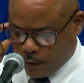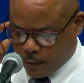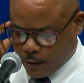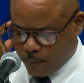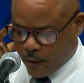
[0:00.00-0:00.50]

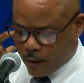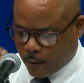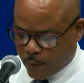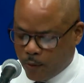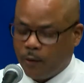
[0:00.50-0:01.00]
speaking
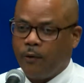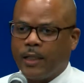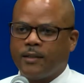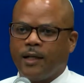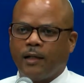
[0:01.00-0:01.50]
about the
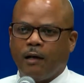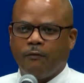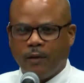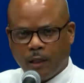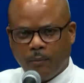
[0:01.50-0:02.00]
rates that are
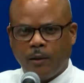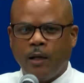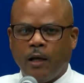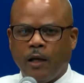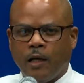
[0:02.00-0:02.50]
available
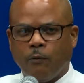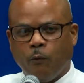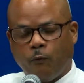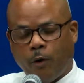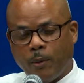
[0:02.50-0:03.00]

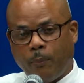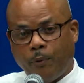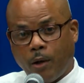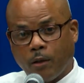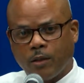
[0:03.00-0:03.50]
from the
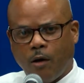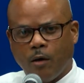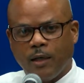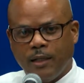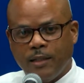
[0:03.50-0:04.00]
products
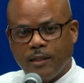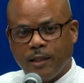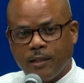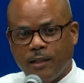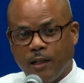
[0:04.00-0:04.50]
on the
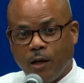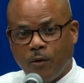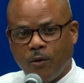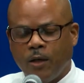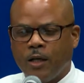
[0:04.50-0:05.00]
ECSE
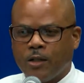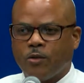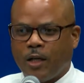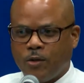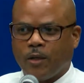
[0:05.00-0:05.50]
now, so
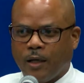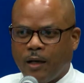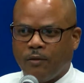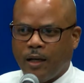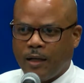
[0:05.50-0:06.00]
that you can
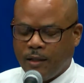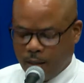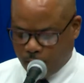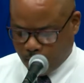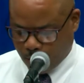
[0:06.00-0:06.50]
have an
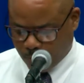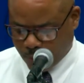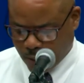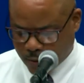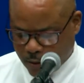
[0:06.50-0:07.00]
idea and a
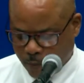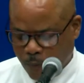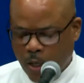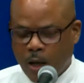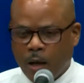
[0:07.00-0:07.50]
comparison.
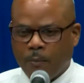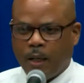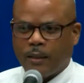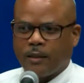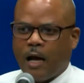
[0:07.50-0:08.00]

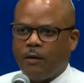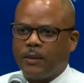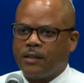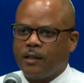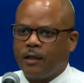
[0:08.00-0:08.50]
But I
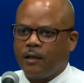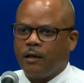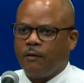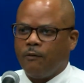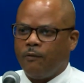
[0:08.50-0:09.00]
will say
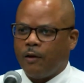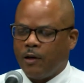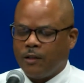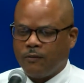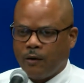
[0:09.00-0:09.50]

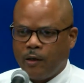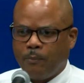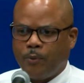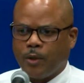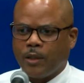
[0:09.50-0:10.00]
it's very
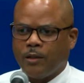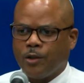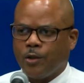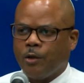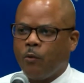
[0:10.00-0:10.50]
important
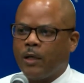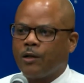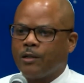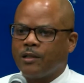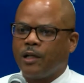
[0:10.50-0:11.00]
to, when
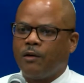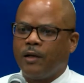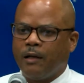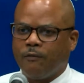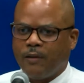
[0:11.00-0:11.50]

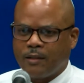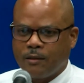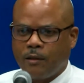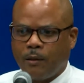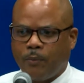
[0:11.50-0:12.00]
considering
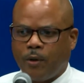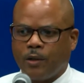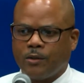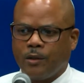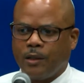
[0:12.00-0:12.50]
investing in the
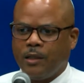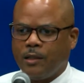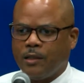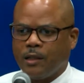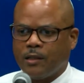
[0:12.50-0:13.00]
products on the
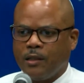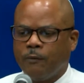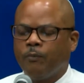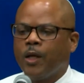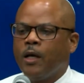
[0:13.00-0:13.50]
ECSE,
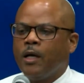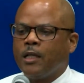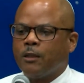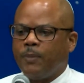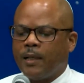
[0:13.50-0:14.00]

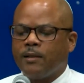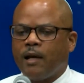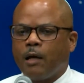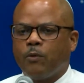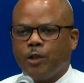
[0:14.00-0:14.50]
spend
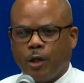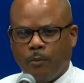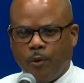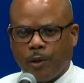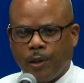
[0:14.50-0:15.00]
time with your
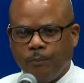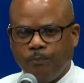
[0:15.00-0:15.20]
broker,